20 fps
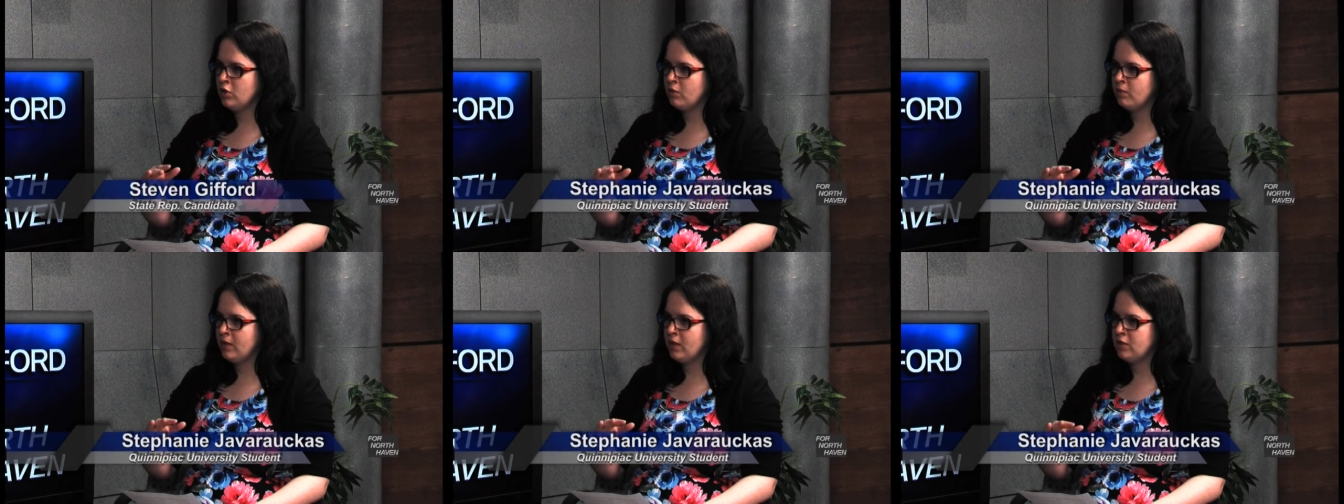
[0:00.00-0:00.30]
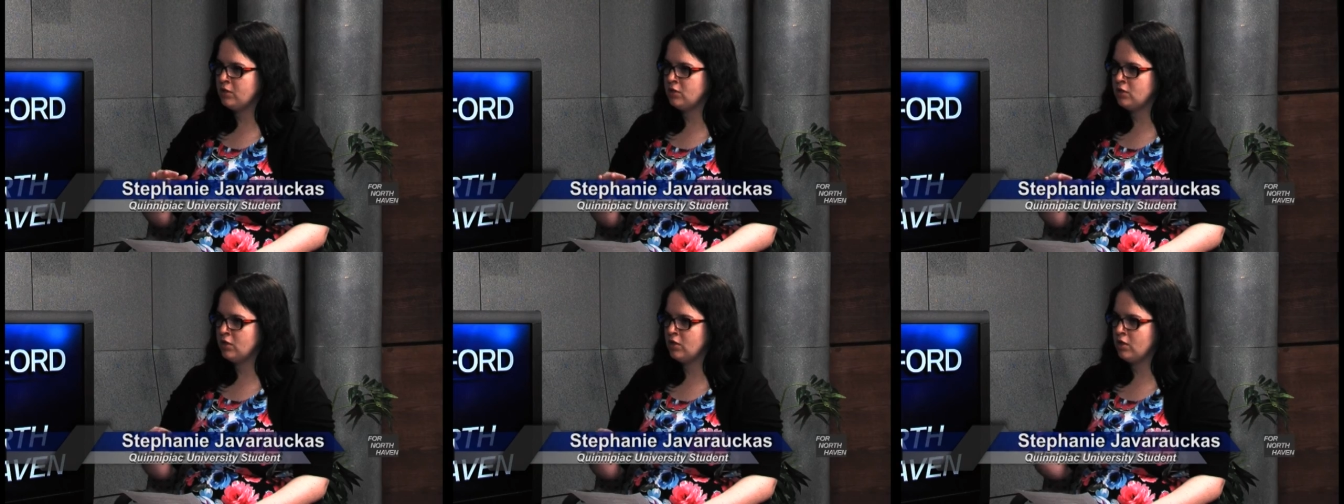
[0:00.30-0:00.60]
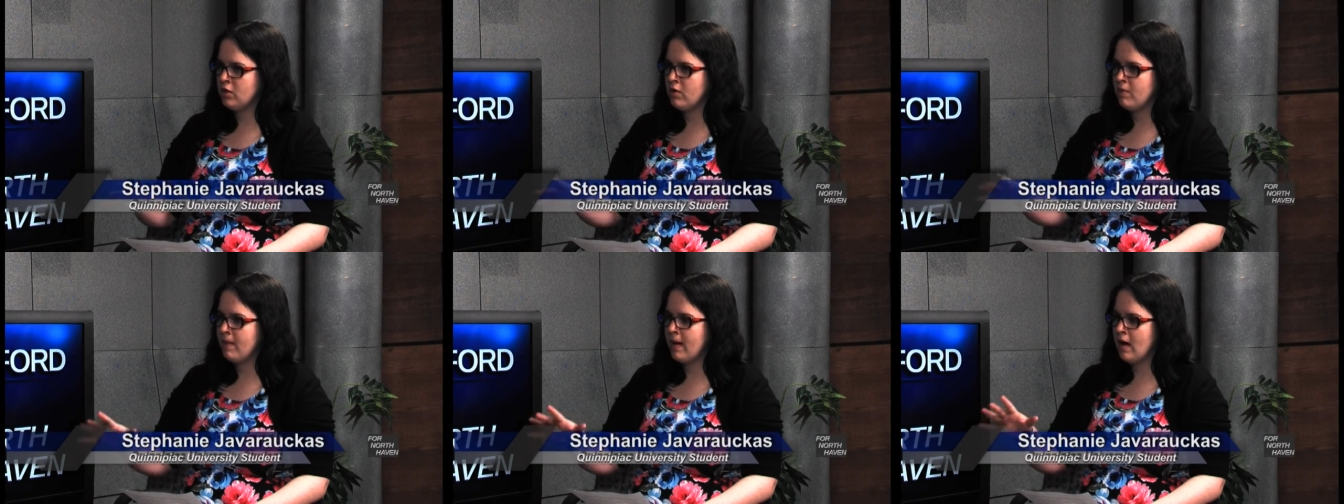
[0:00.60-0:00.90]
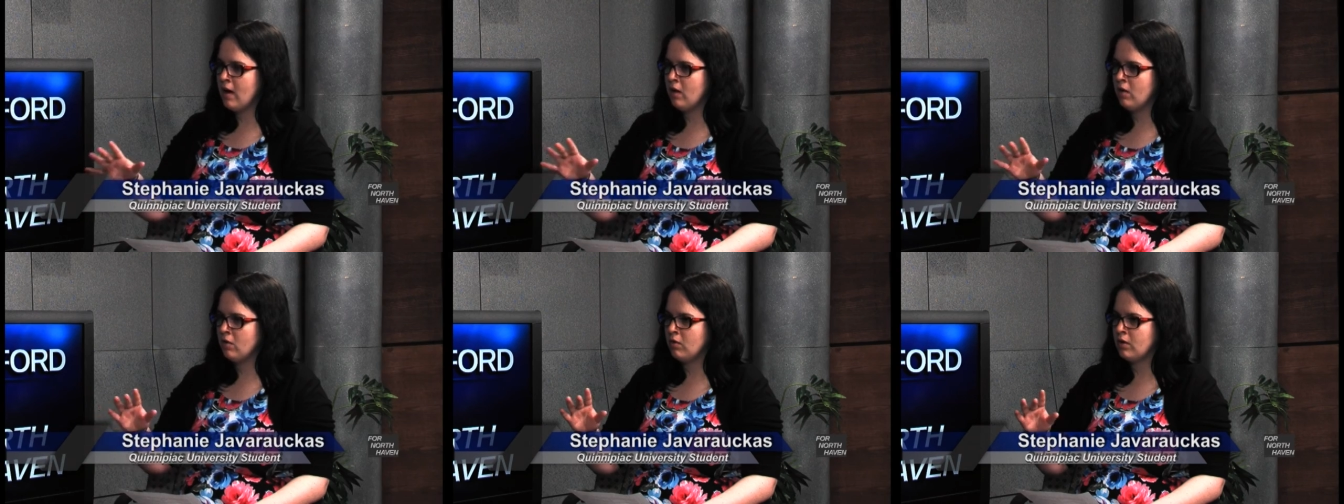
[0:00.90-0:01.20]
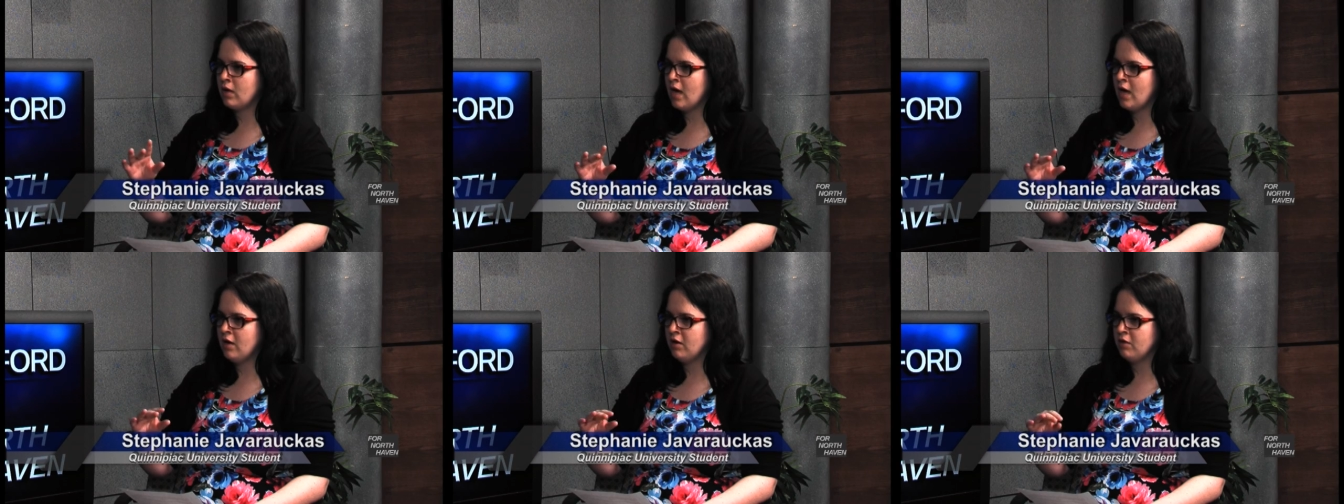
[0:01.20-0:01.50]
picture about
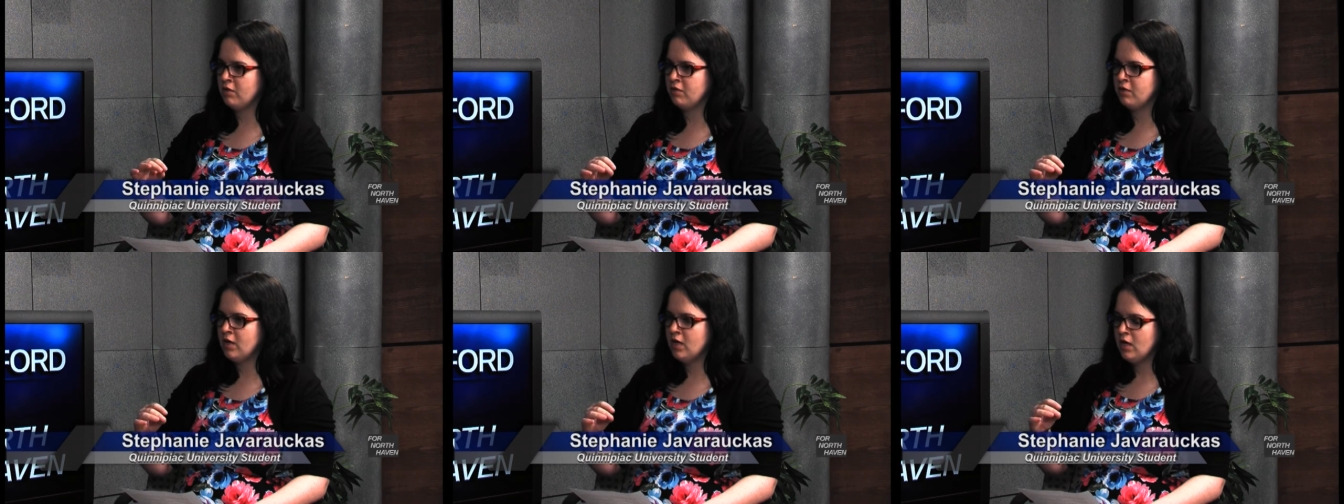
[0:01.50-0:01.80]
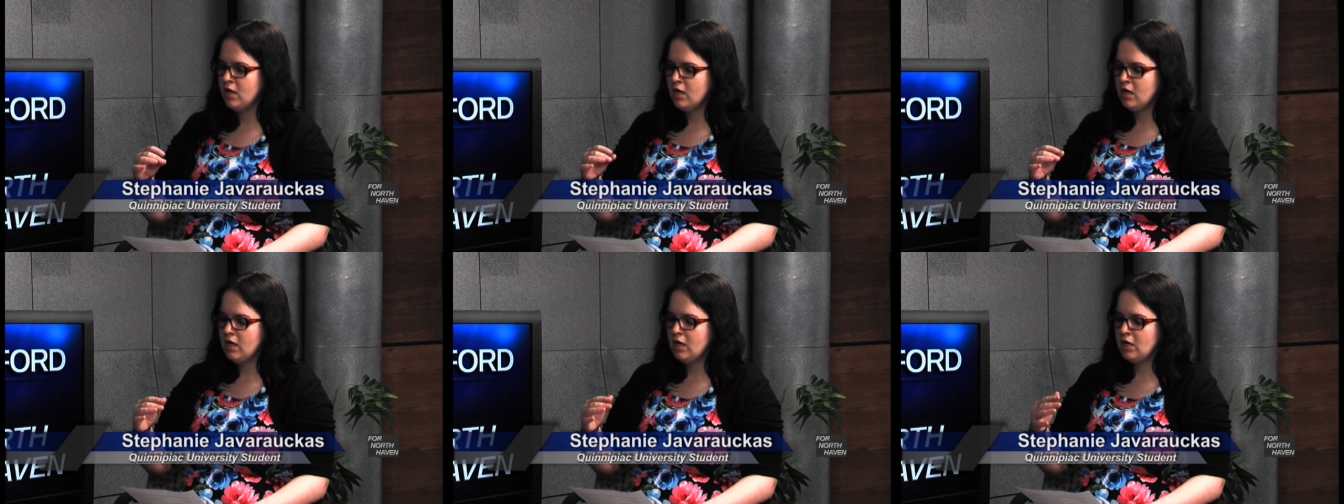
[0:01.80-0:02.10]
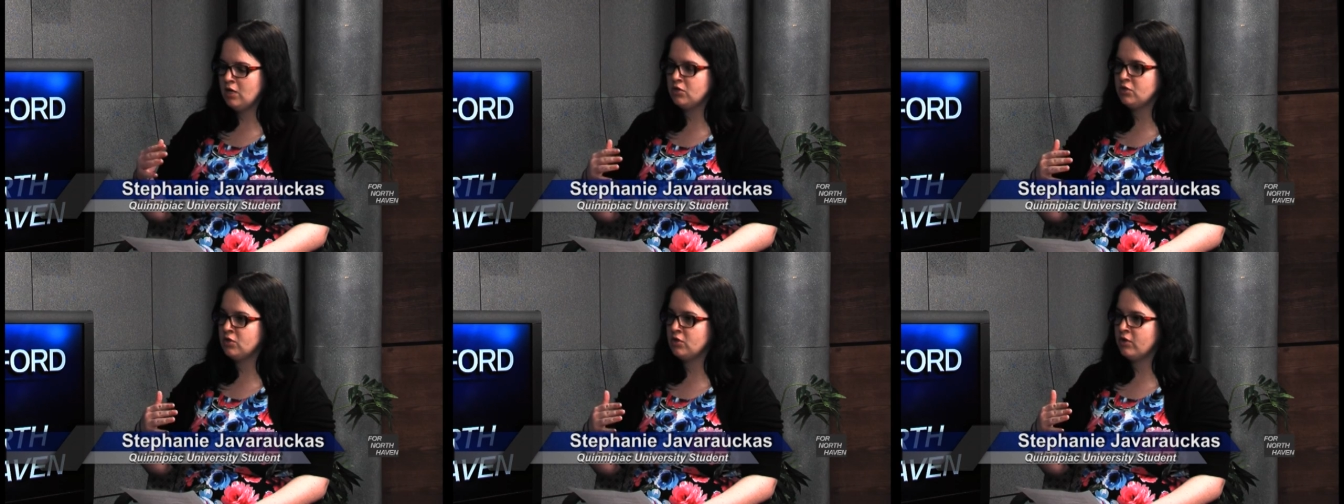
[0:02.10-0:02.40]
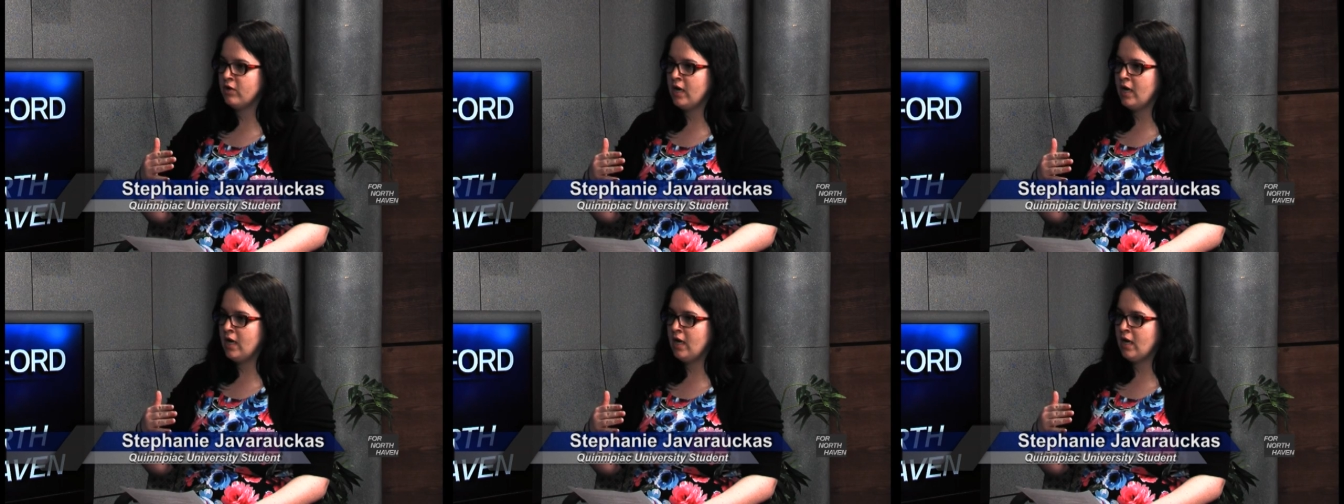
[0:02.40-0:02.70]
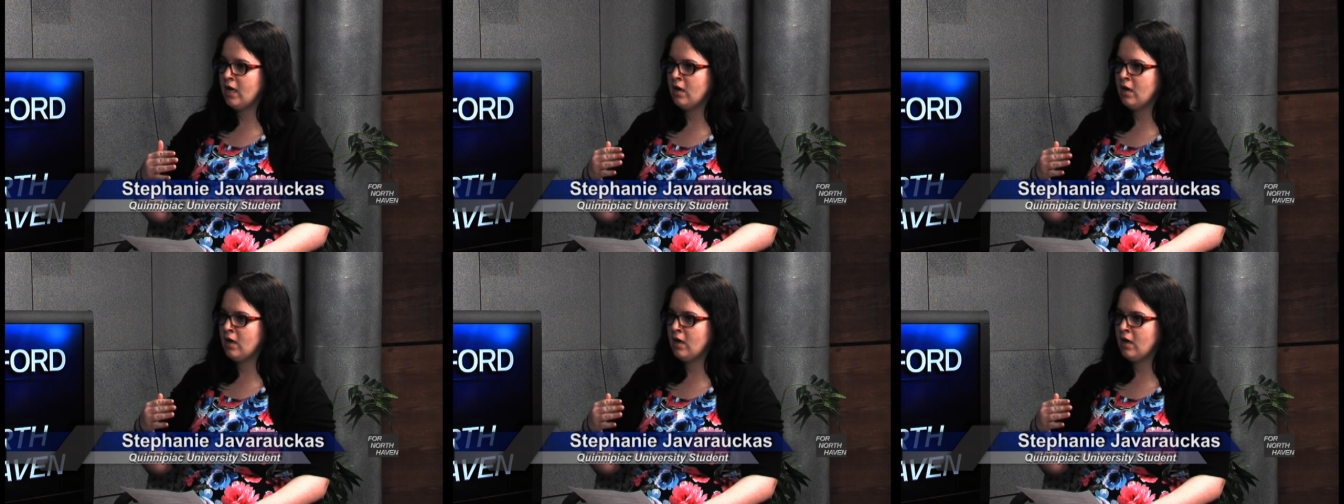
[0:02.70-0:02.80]
kind of integrating